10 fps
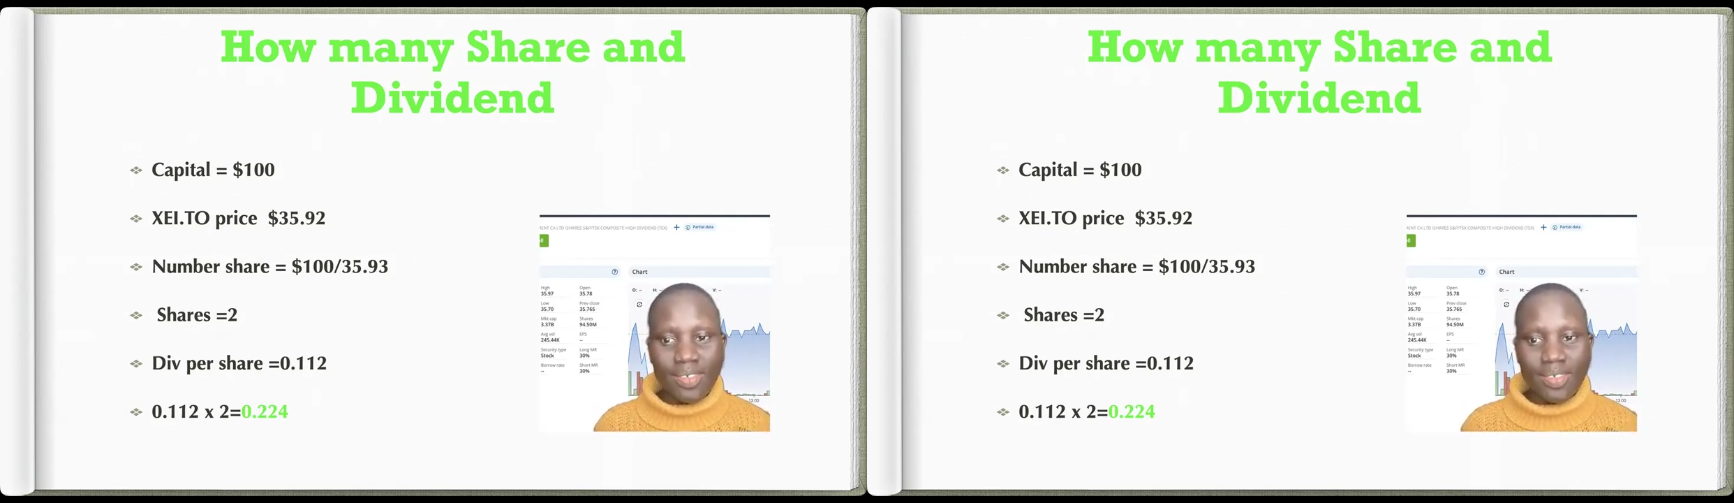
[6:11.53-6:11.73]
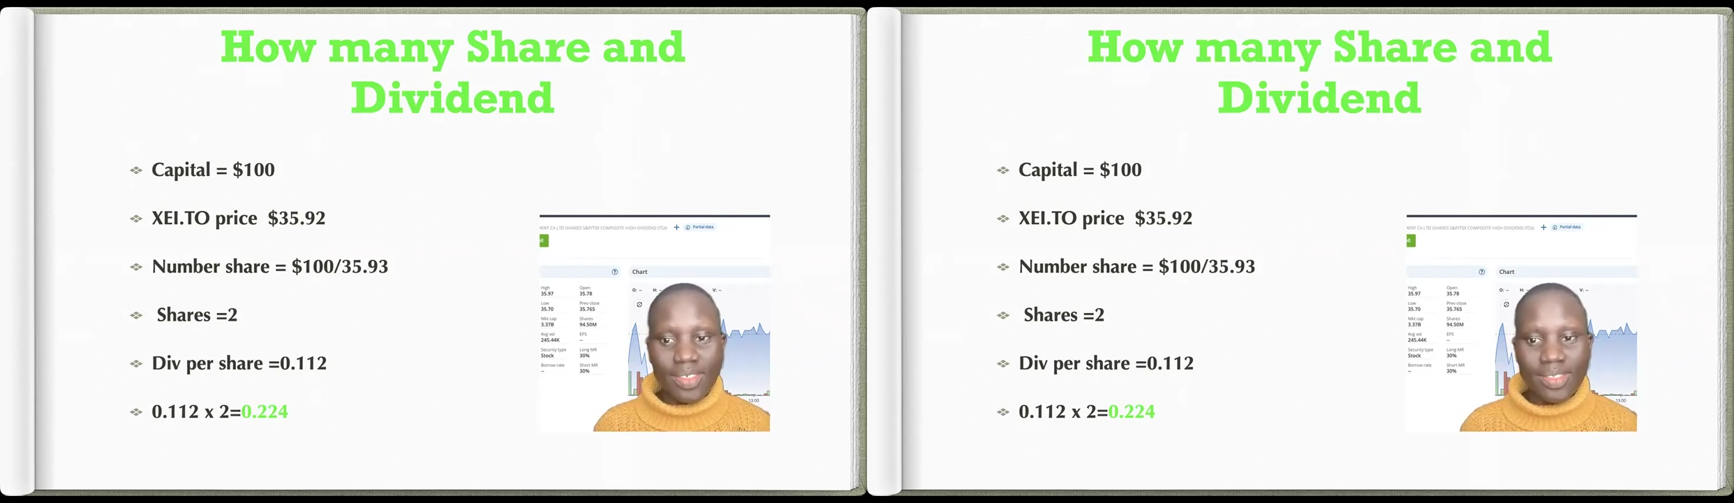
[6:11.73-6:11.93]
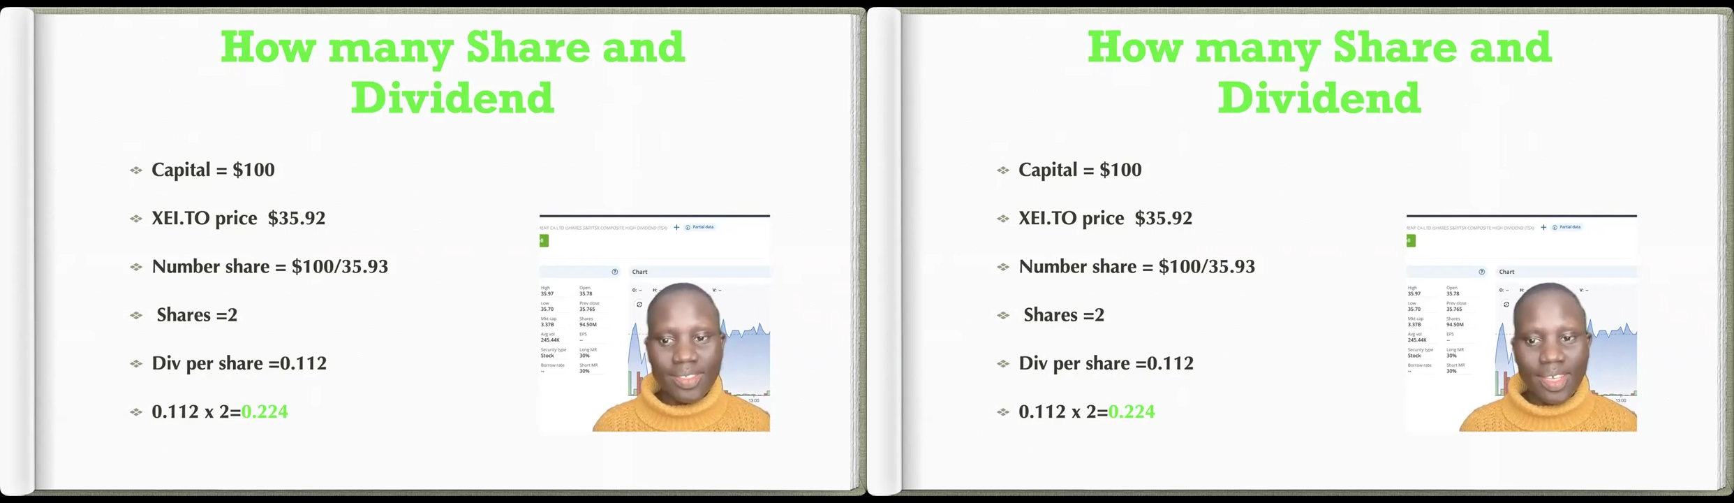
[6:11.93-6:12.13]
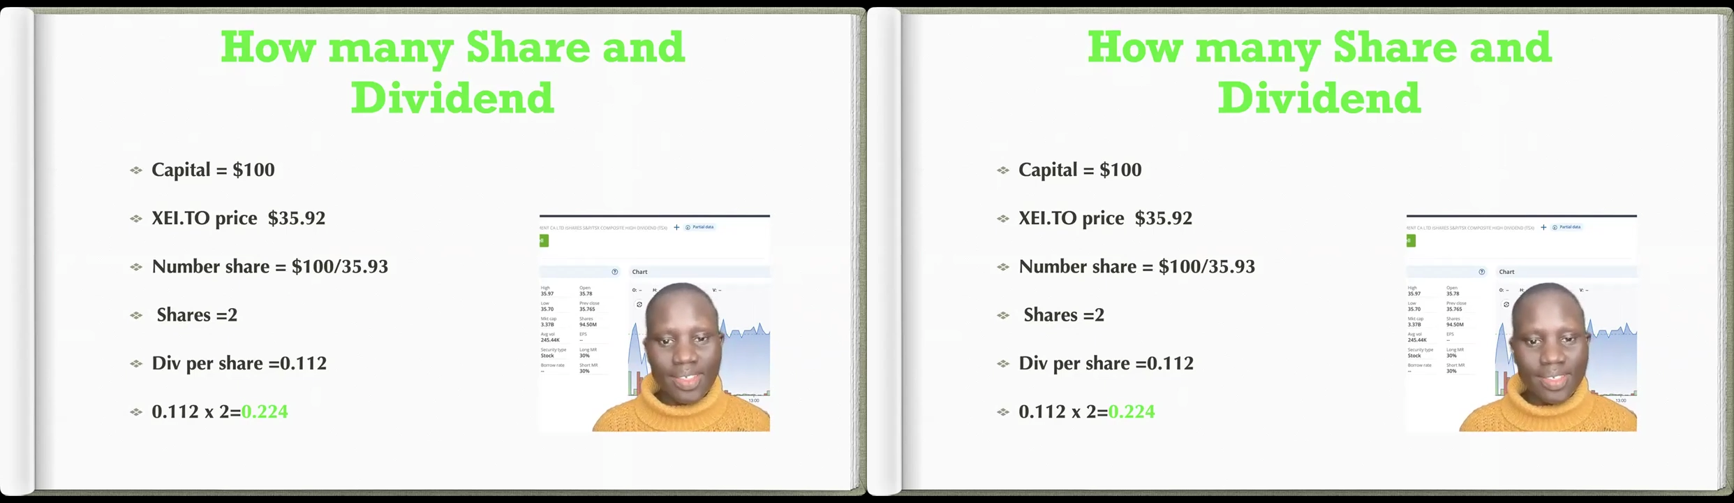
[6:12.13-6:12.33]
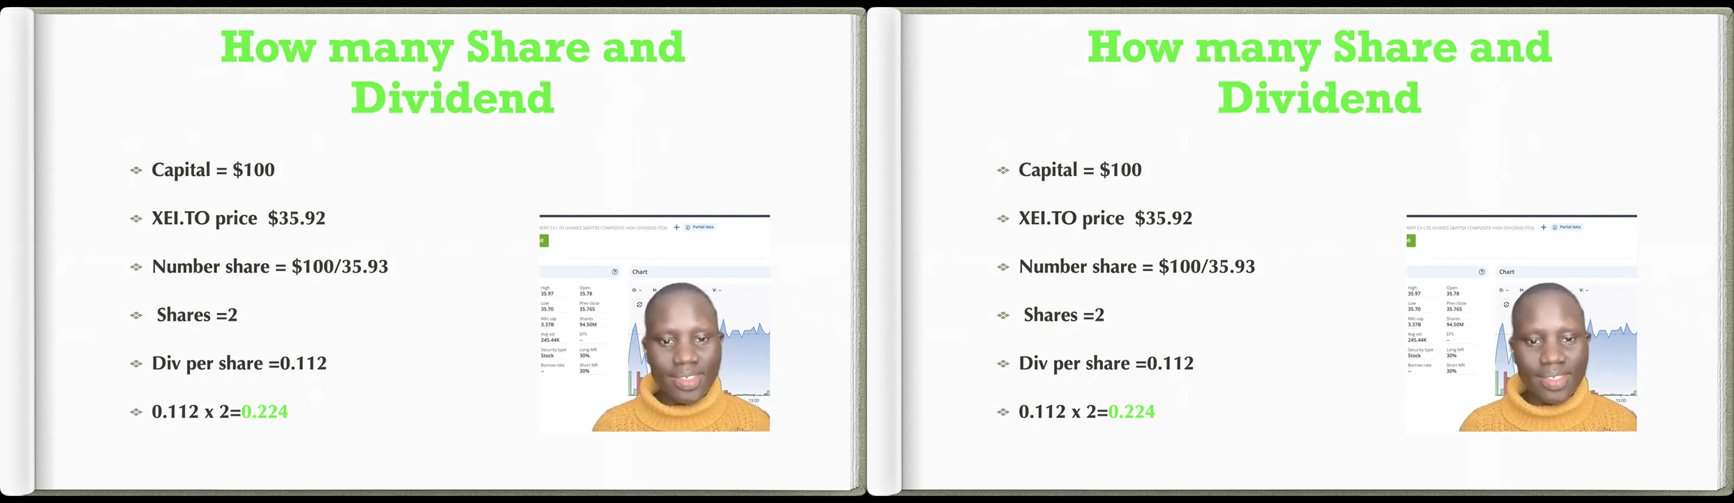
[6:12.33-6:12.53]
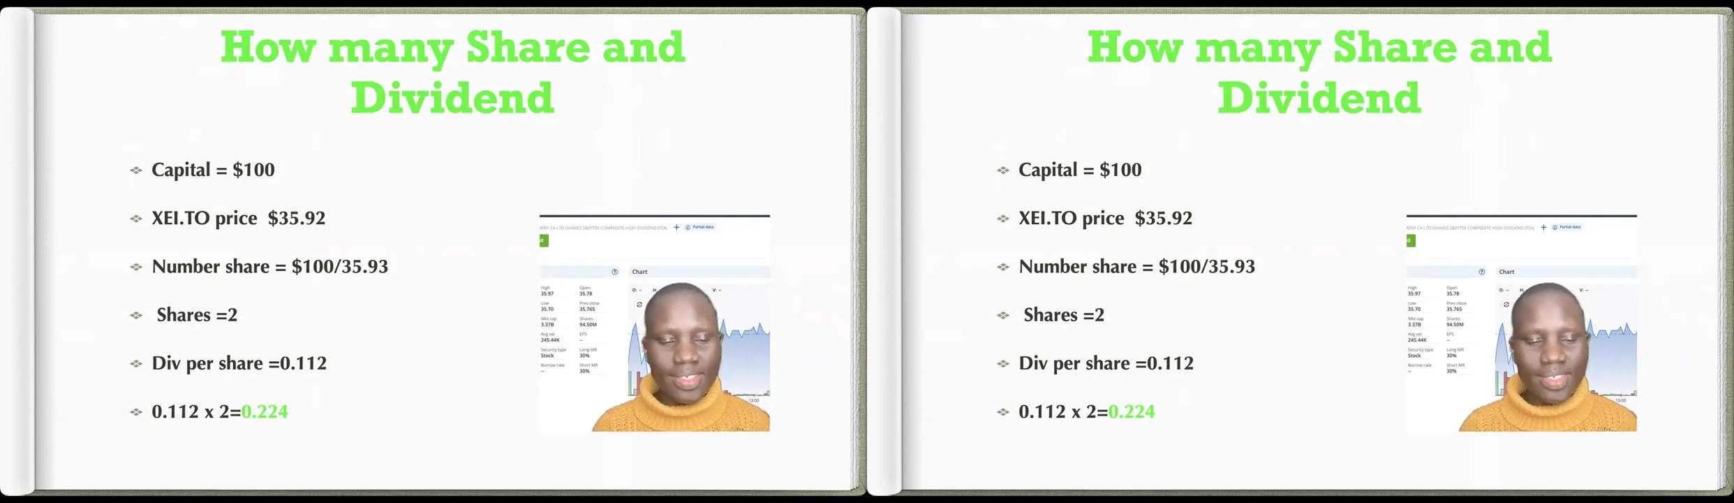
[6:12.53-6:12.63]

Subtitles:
cents